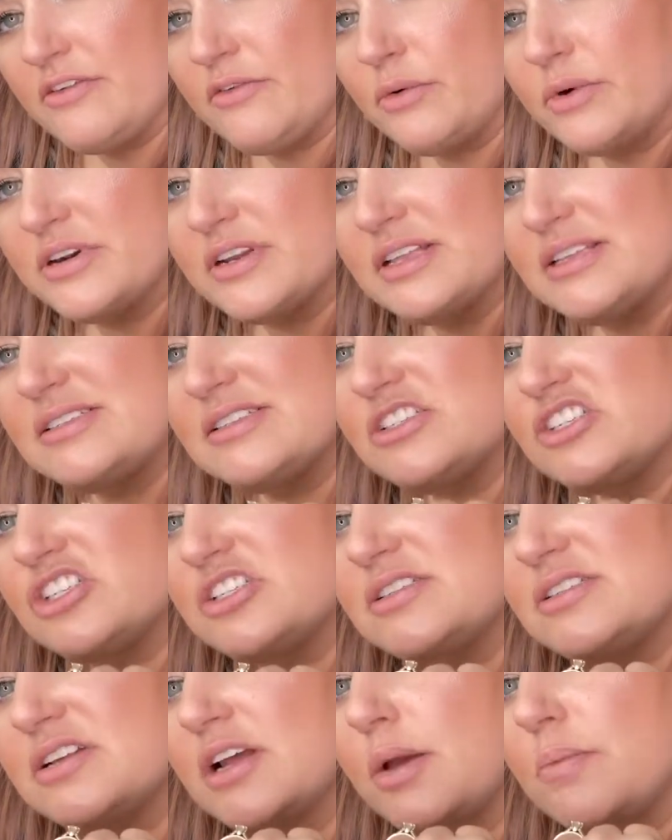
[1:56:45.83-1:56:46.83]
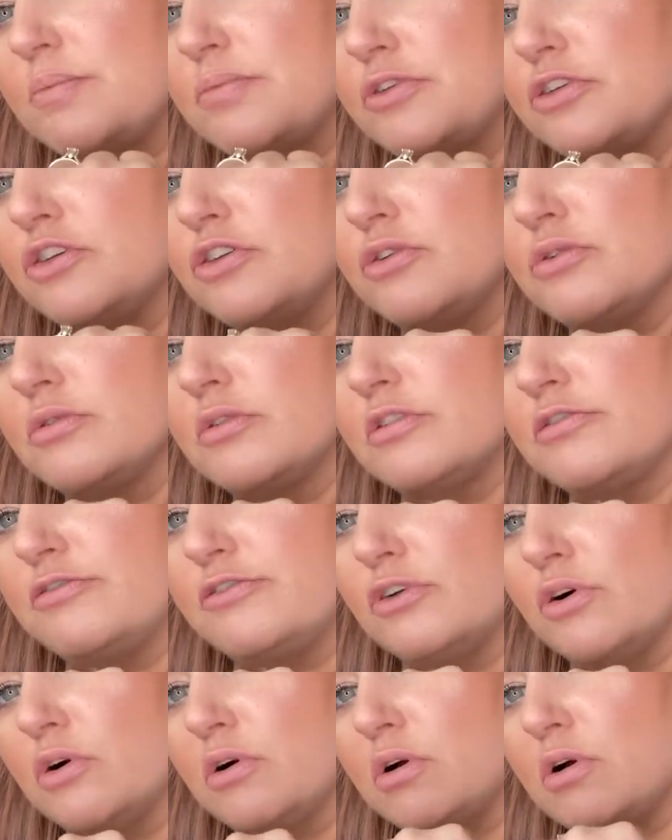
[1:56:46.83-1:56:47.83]
it's just a
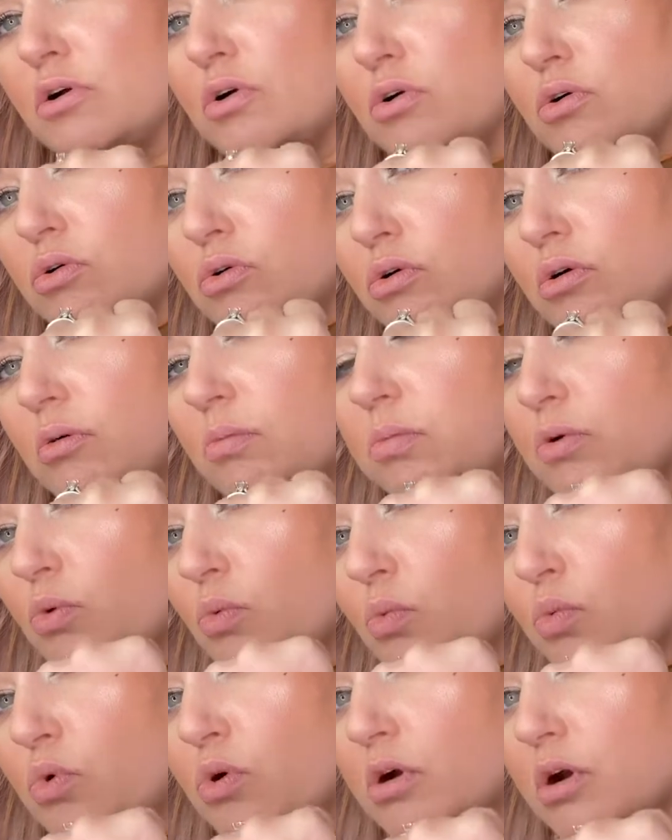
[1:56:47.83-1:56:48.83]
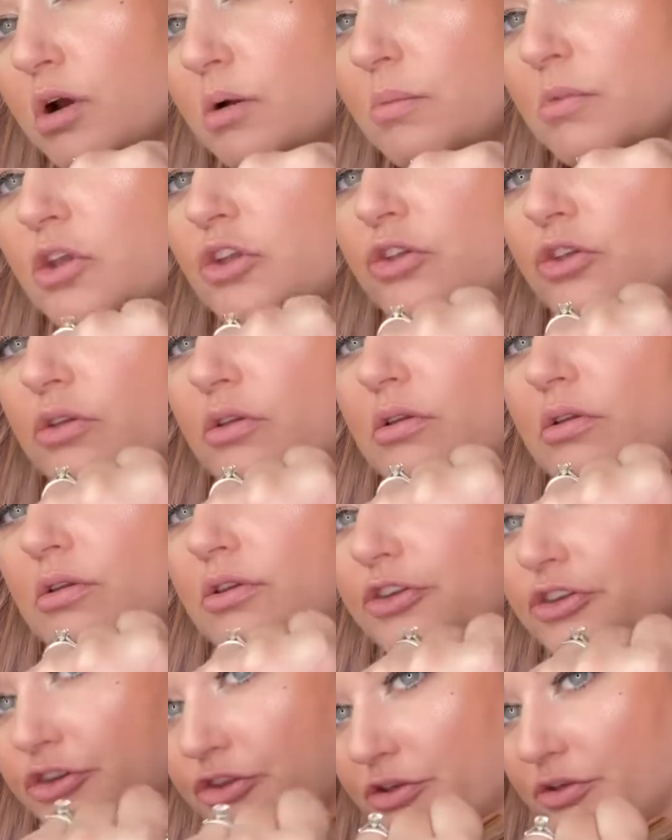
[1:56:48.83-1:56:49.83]
beautiful, cool but warm
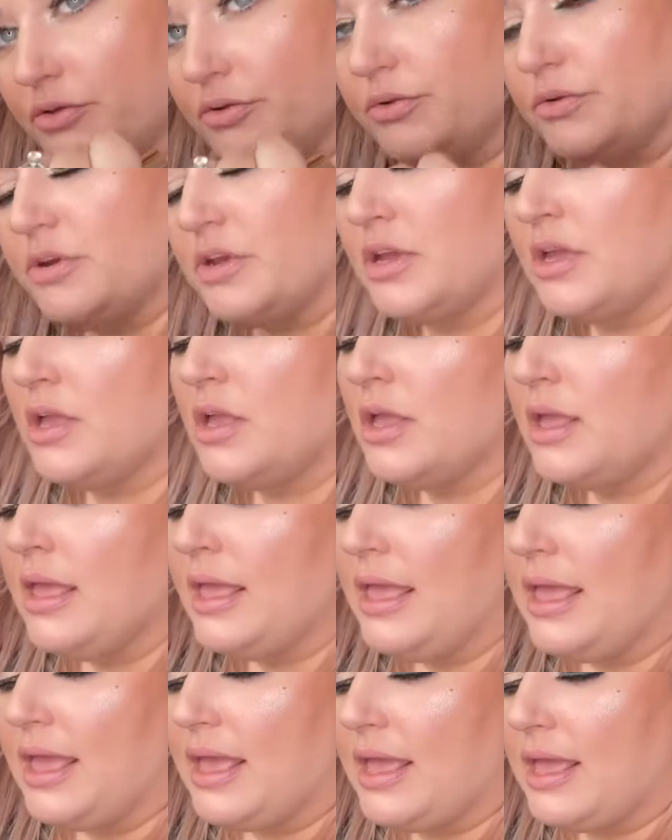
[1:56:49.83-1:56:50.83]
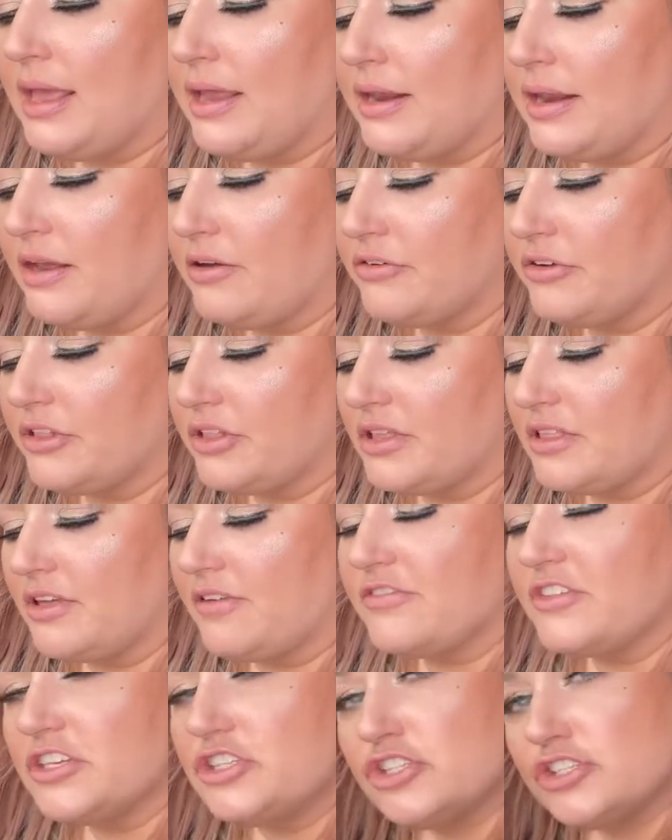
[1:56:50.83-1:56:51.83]
nude. And I really
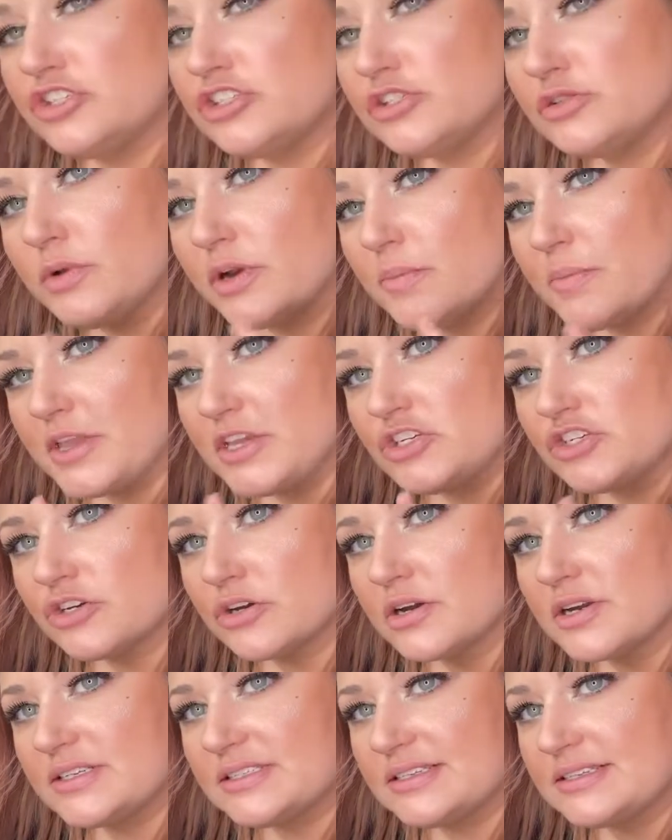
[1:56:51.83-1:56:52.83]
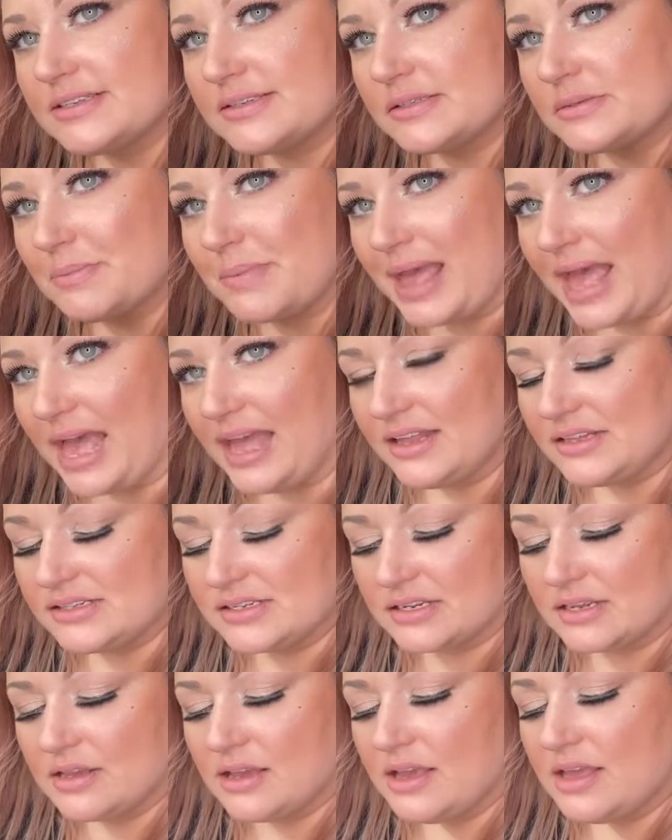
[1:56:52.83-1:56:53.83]
love this. You just want to make sure, because this is
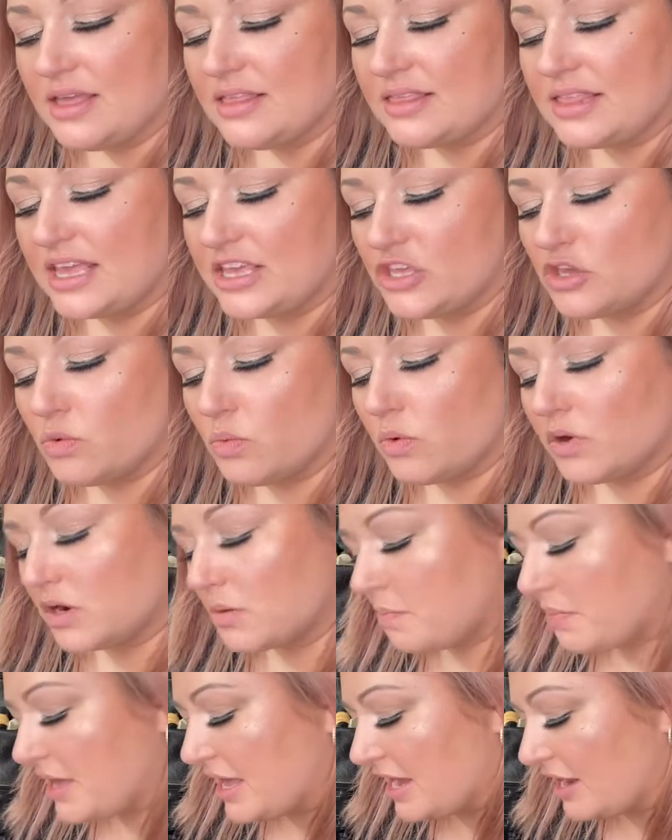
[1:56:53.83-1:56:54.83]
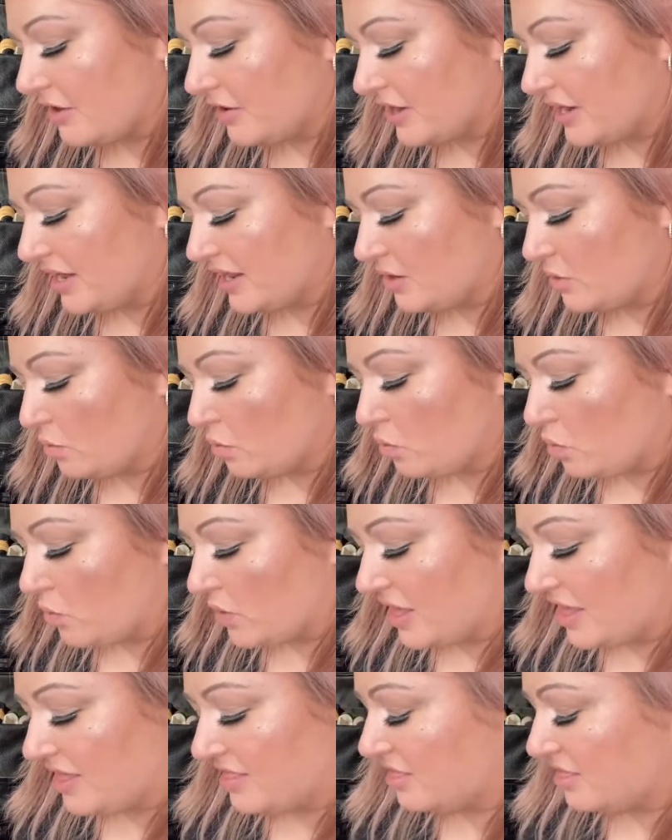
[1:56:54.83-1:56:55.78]
matte, that you want to pair it with